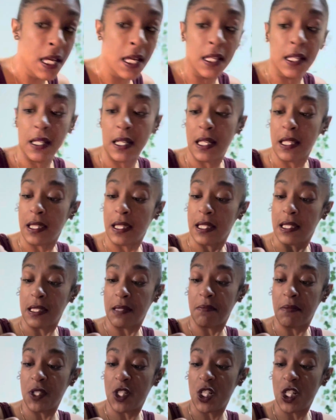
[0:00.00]
Look at this.
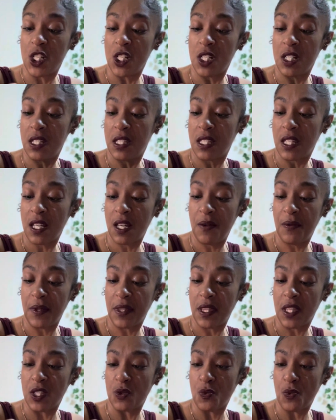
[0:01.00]
Magician is here with
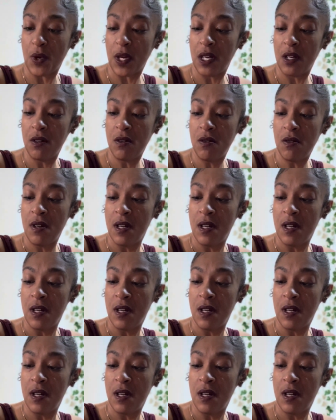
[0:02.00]
this wheel.